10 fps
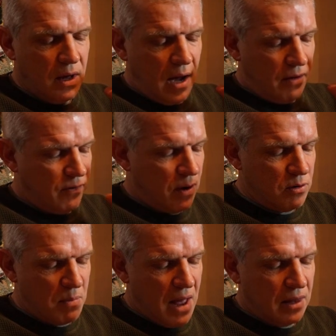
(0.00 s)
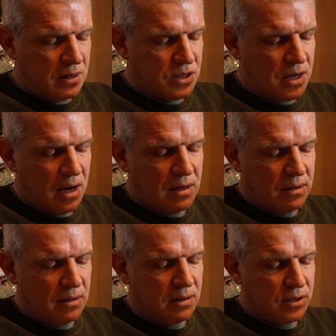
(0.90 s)
I phoned Mel and said,
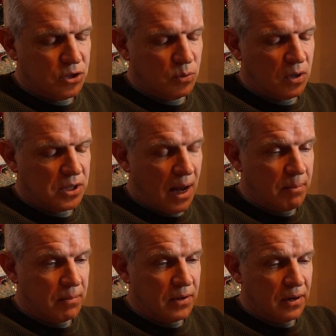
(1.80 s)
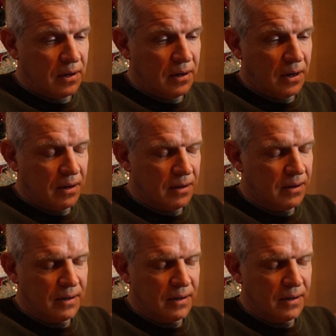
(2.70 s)
this is what's happened, and